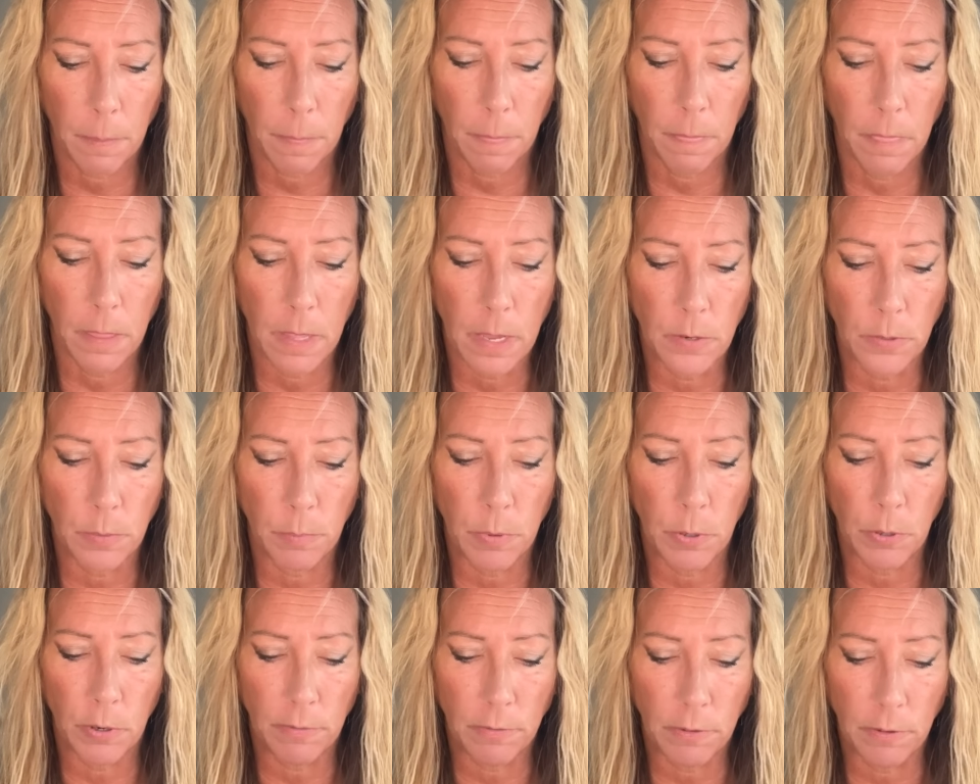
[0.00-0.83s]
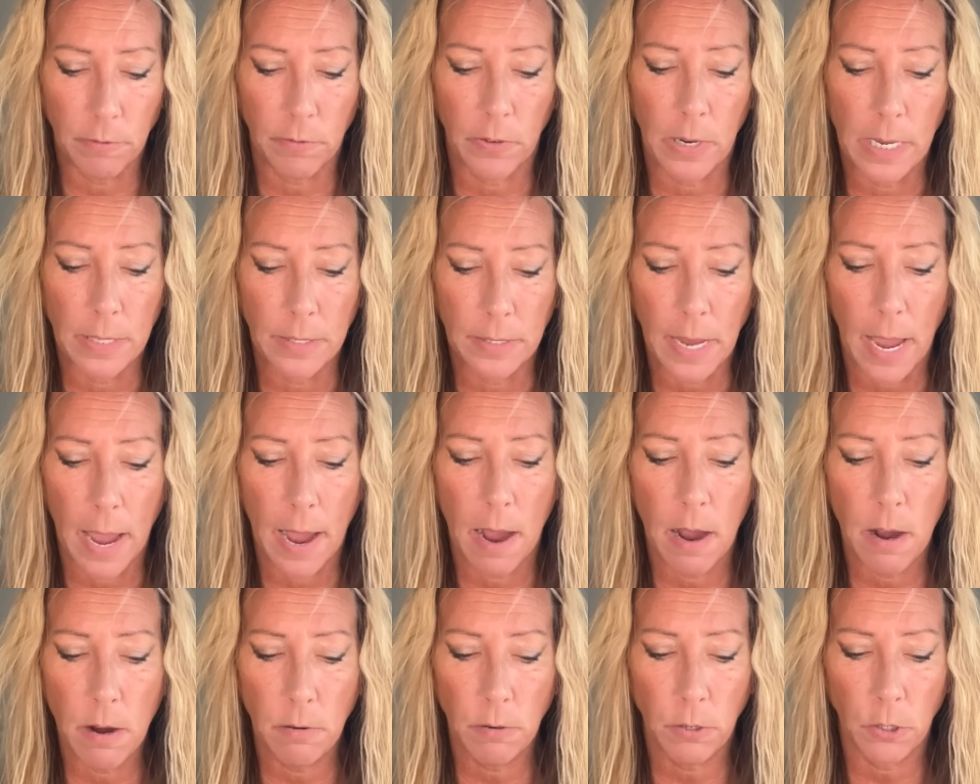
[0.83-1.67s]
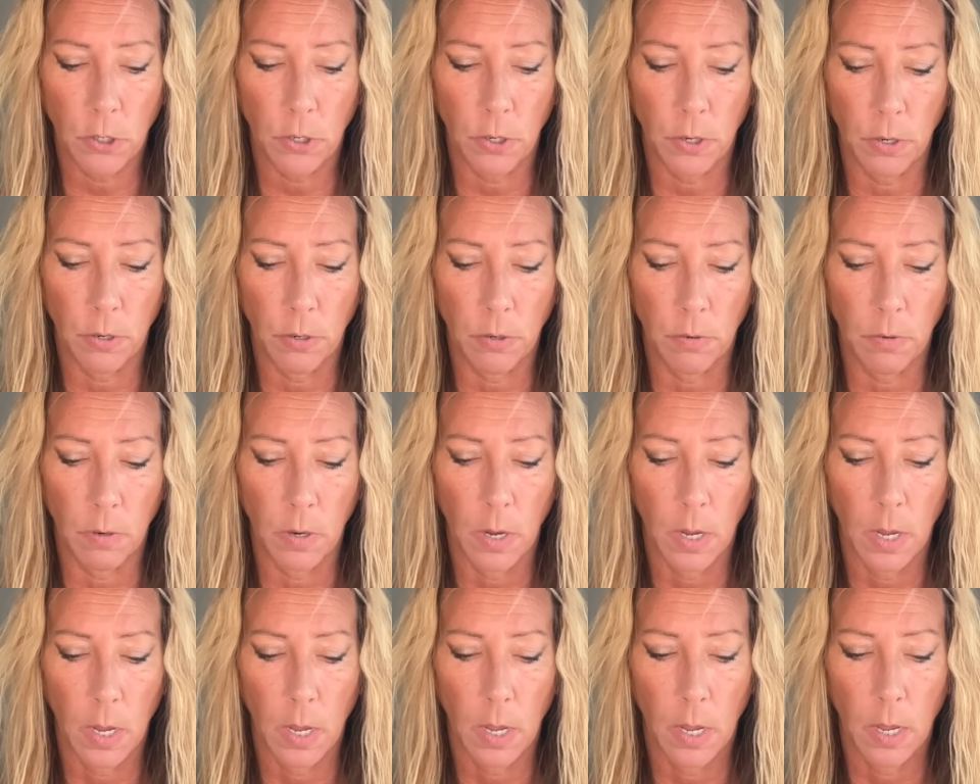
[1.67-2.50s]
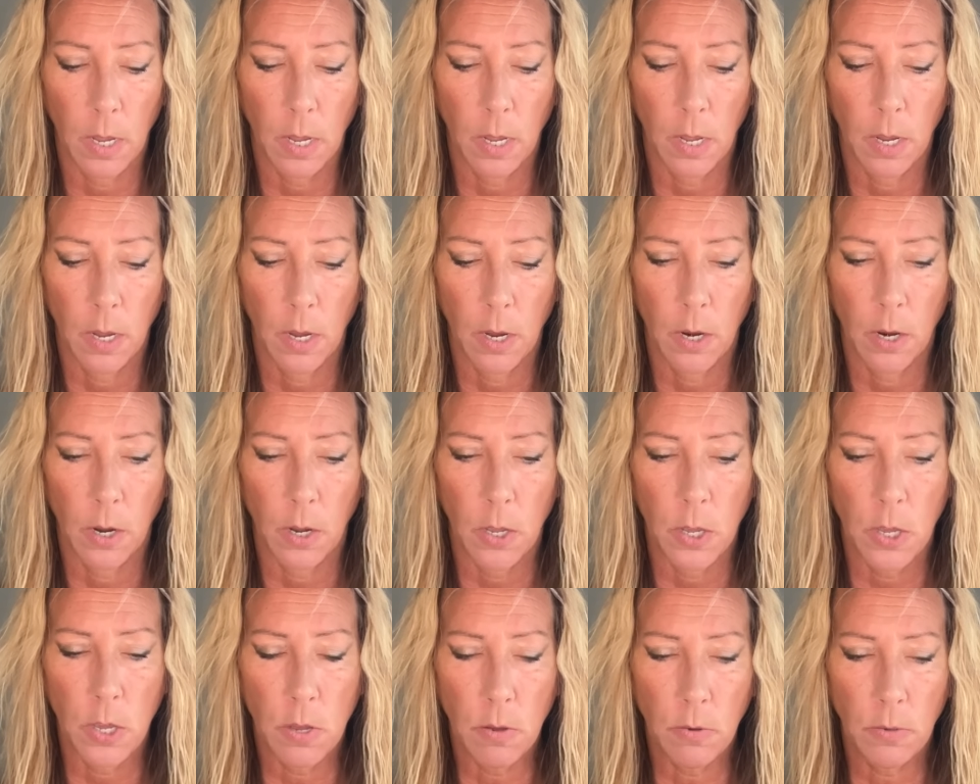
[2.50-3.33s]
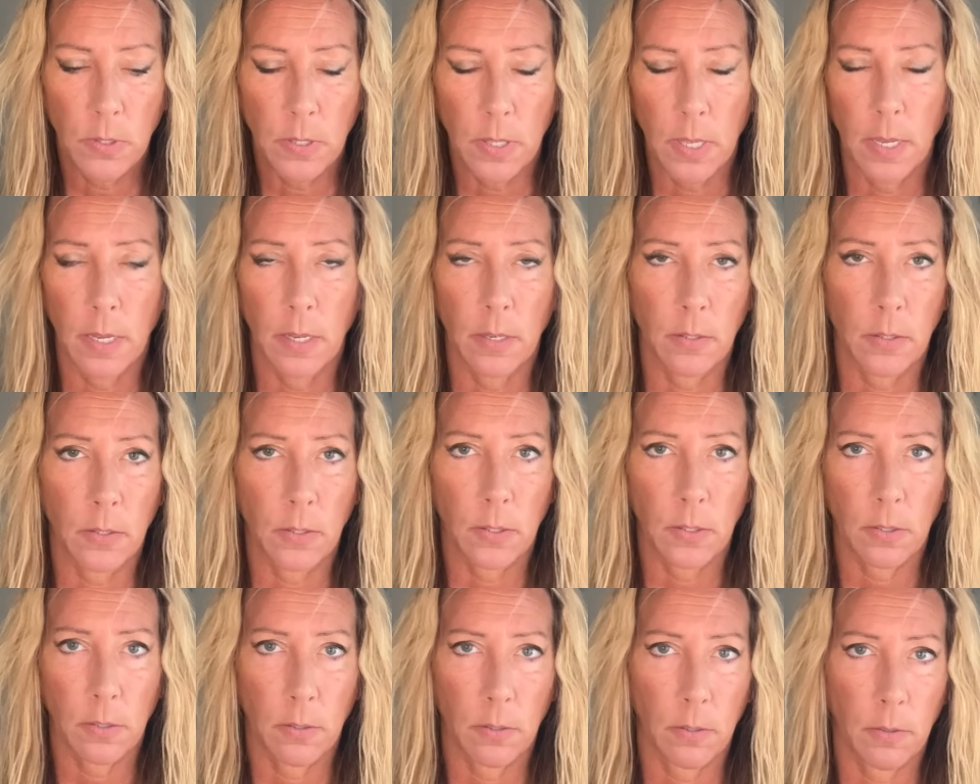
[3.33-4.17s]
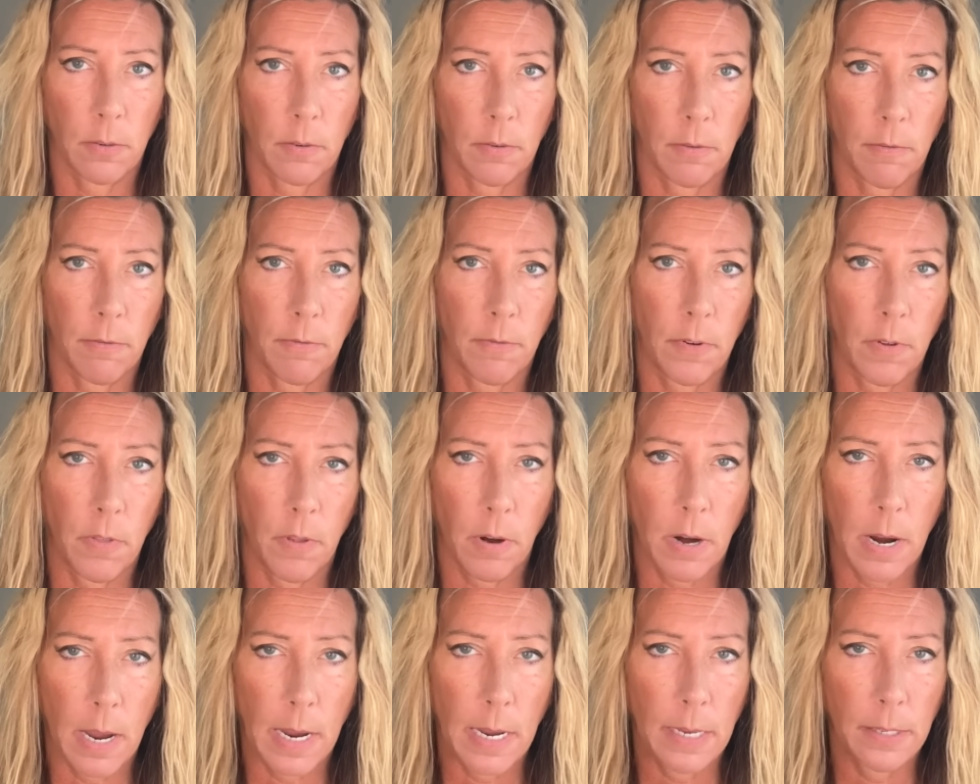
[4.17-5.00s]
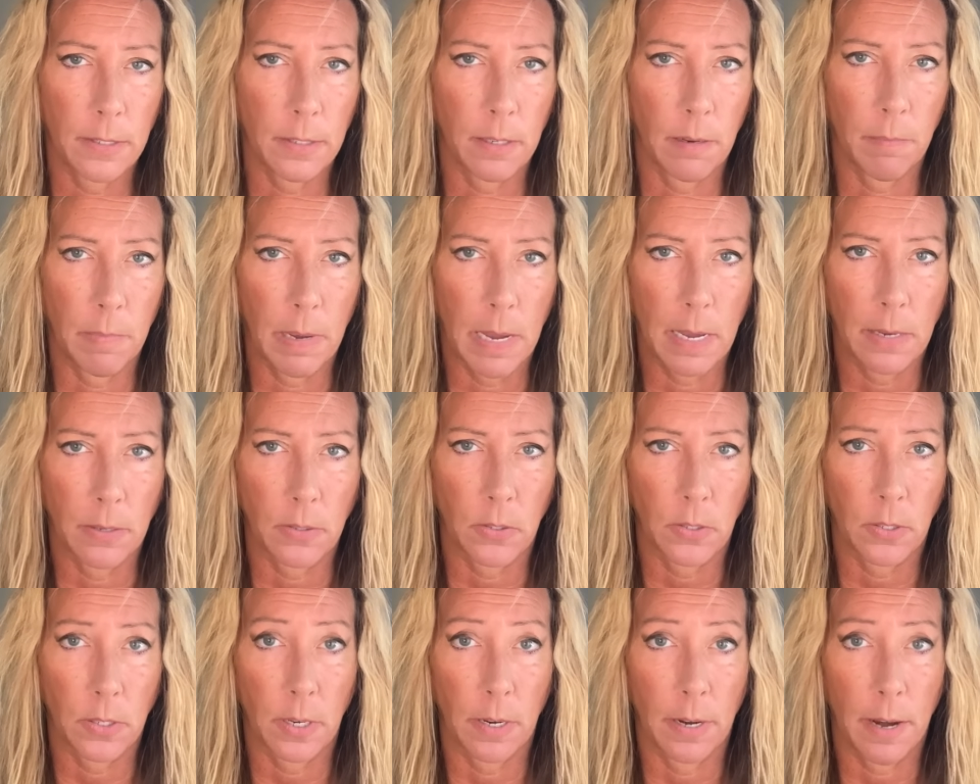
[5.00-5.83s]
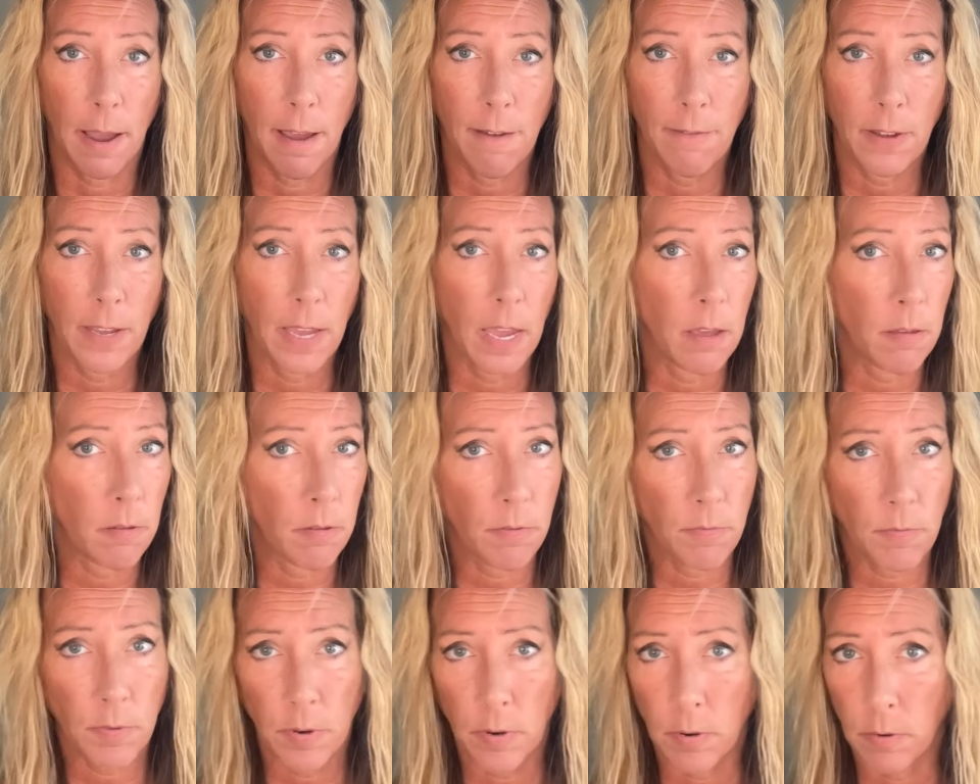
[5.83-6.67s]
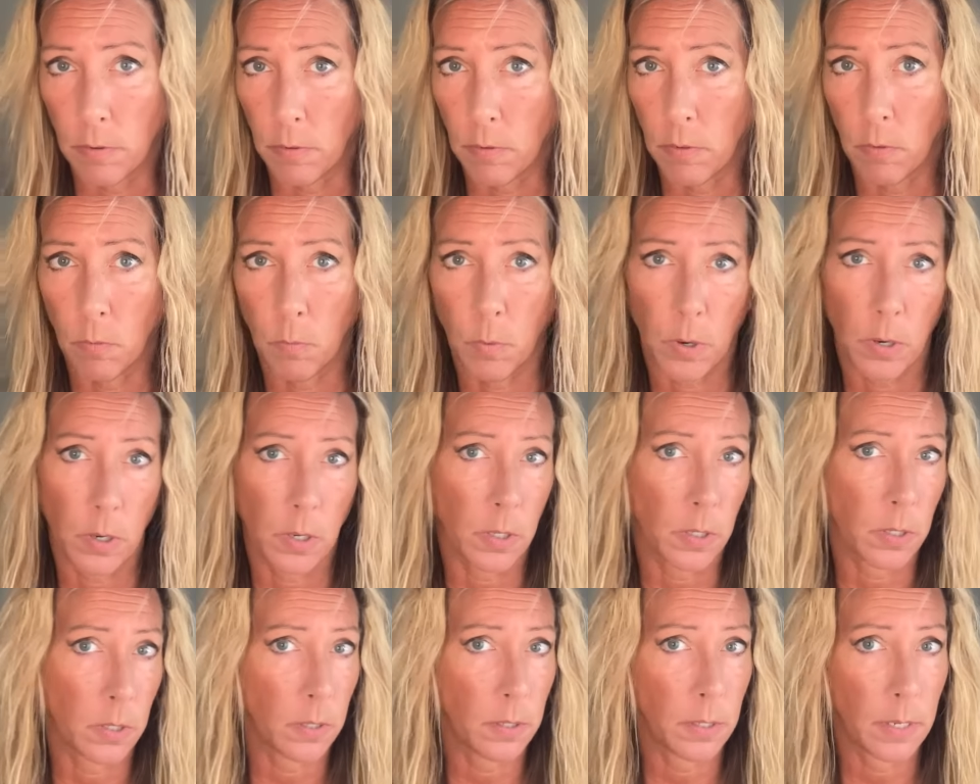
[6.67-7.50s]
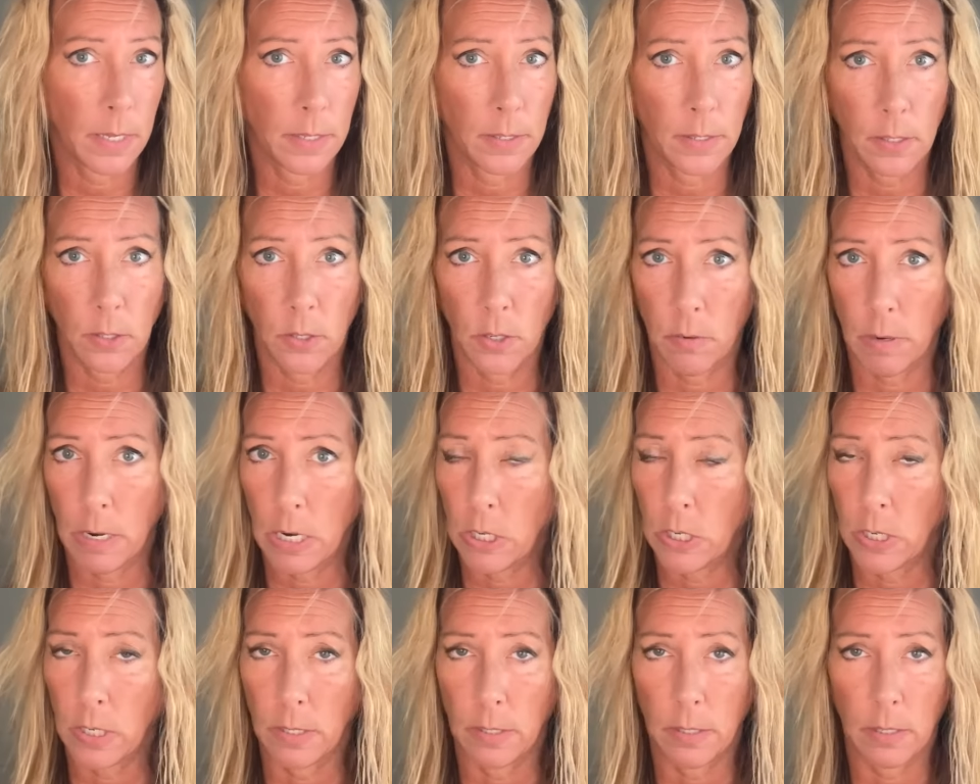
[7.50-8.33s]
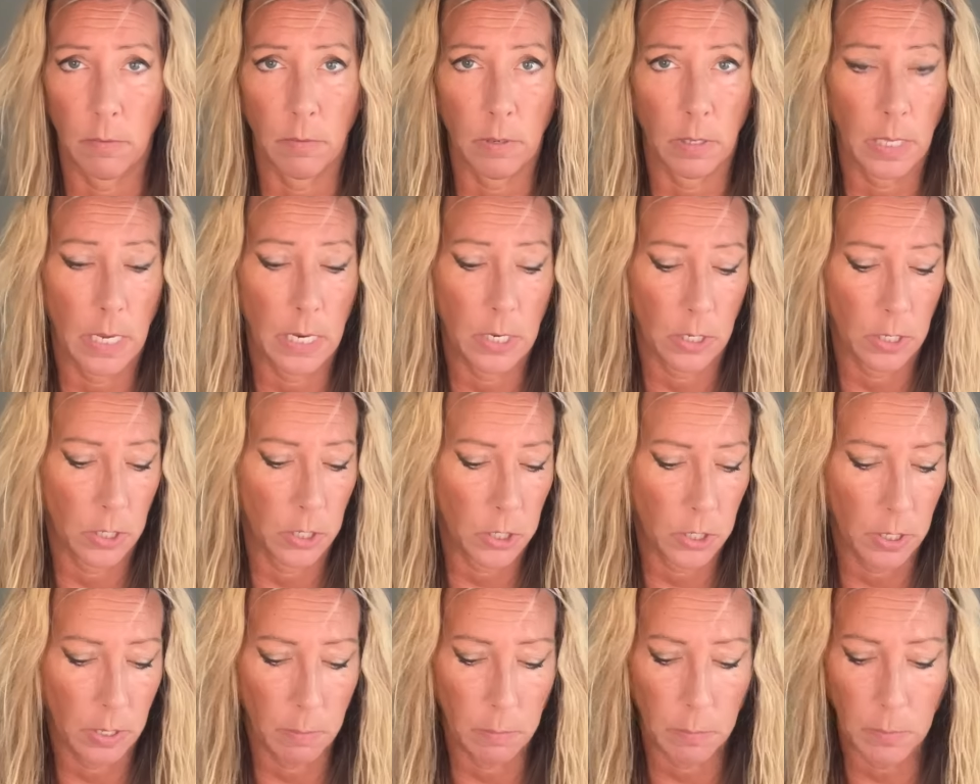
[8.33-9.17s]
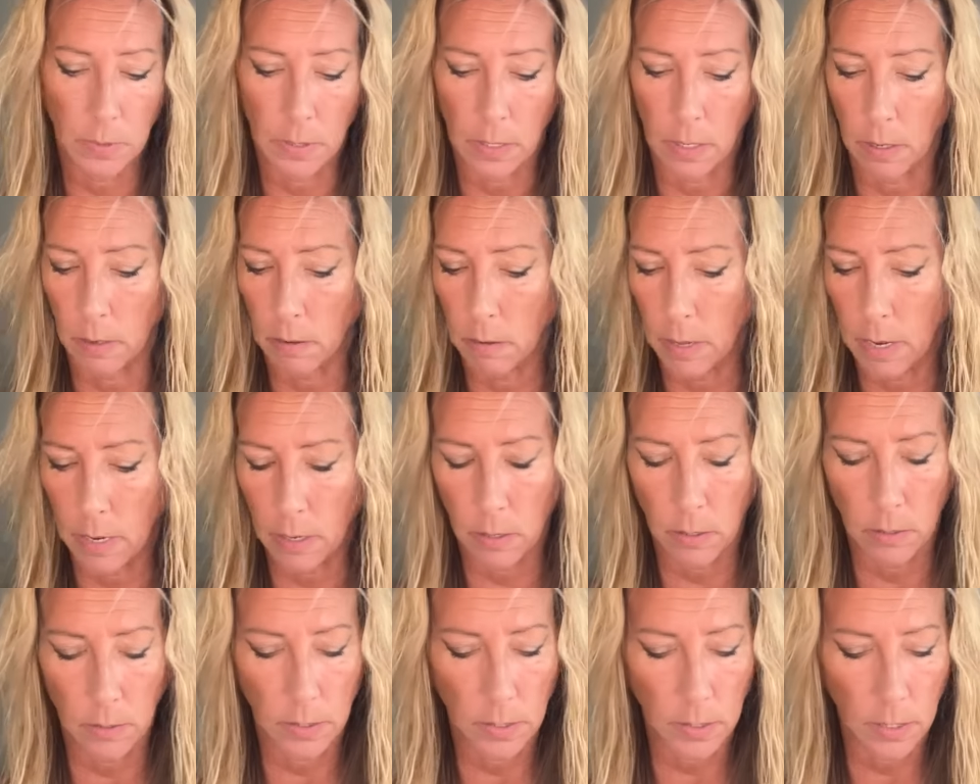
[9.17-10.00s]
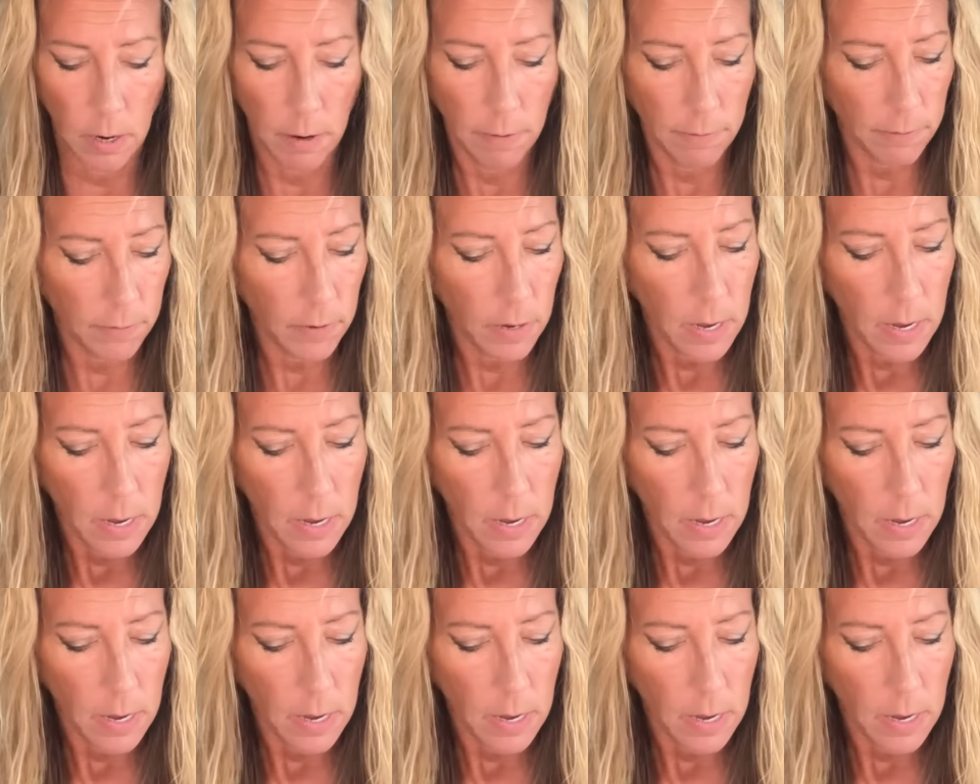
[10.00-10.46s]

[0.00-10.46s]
these beautiful friends how to use this for their highest and best, to navigate through the world and situations and relationships and all that good stuff.